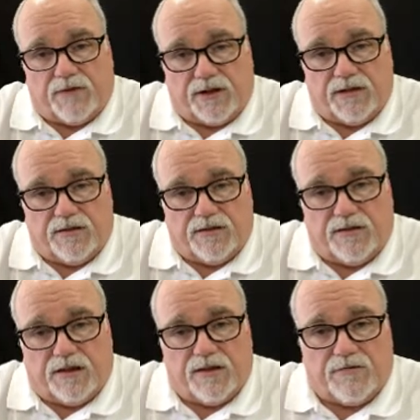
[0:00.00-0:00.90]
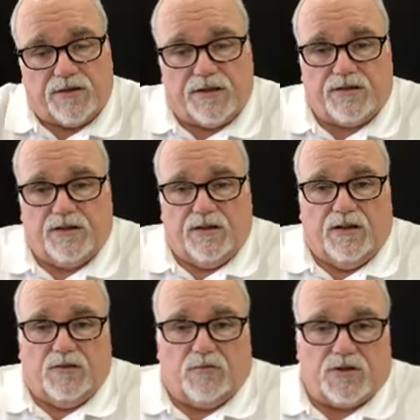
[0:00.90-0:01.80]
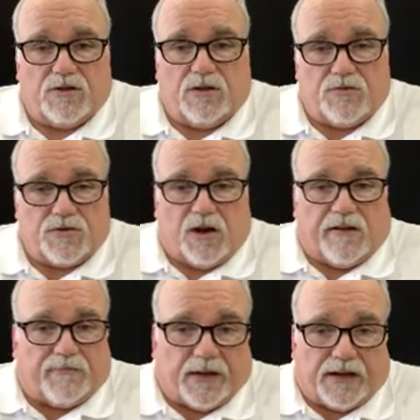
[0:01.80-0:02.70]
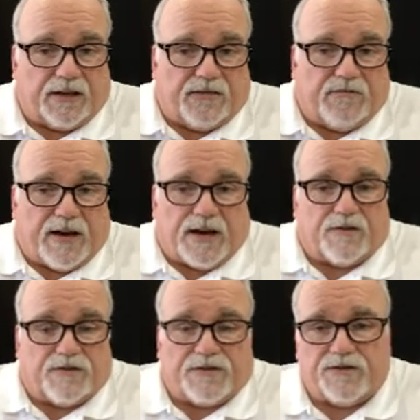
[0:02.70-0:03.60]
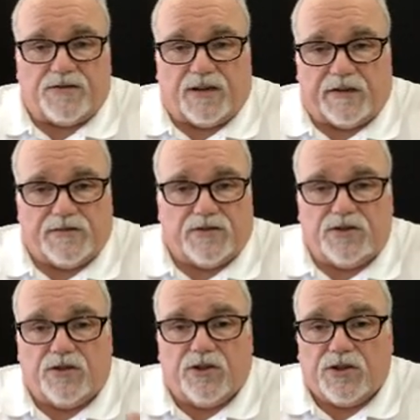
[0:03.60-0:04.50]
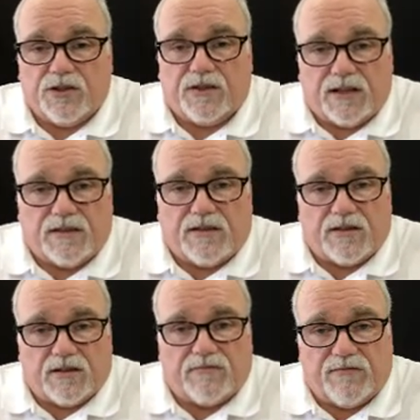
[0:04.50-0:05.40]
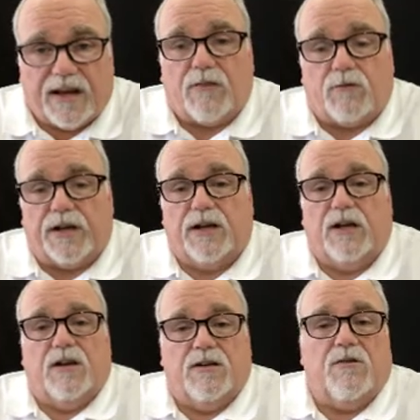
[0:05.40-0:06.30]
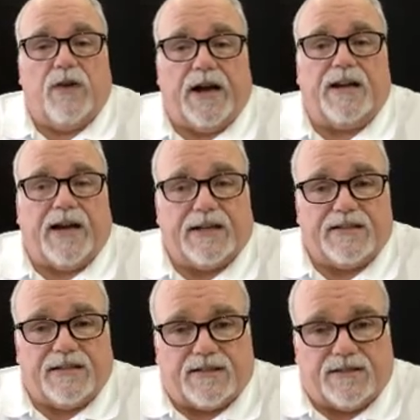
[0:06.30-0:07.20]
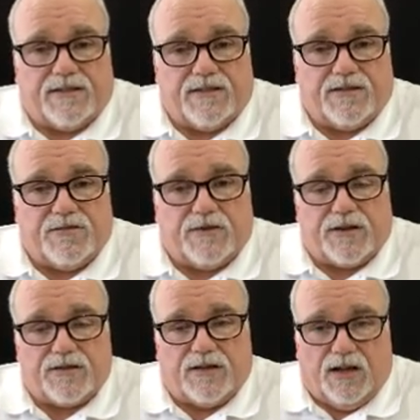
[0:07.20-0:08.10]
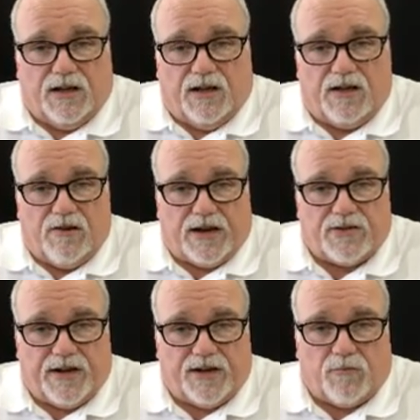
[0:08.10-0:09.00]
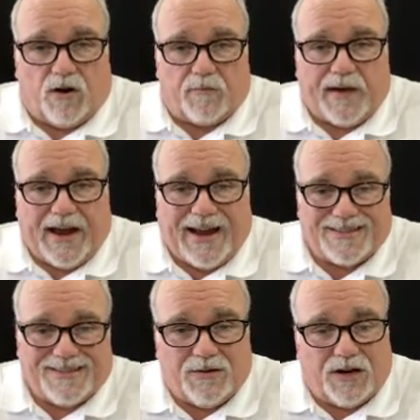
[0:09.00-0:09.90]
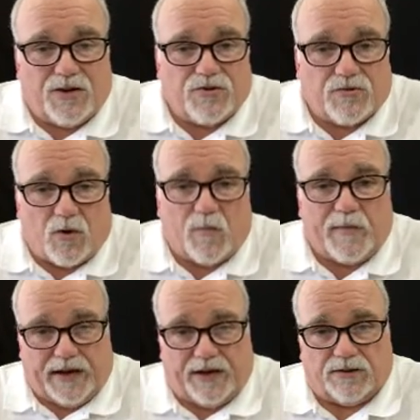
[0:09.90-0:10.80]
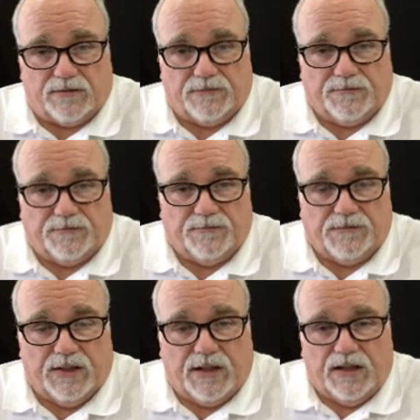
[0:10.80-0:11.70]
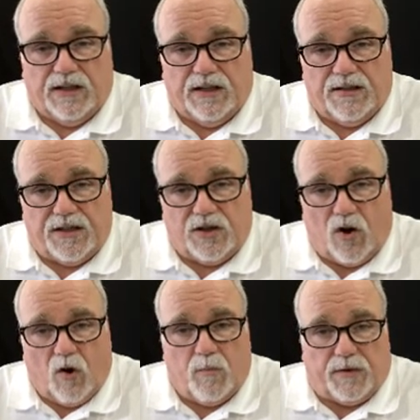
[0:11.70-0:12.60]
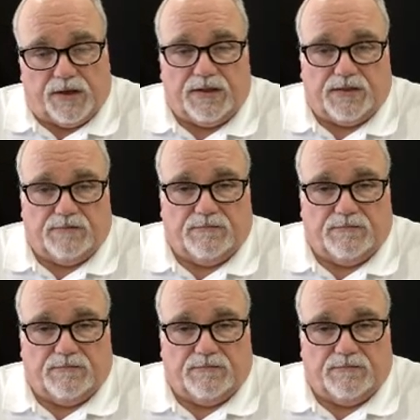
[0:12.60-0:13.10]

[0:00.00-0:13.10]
end. The other end was closed off by conveyors and stuff, so you couldn't get there that way. You had to access it this direction. And you actually had to walk past the control panel and then open it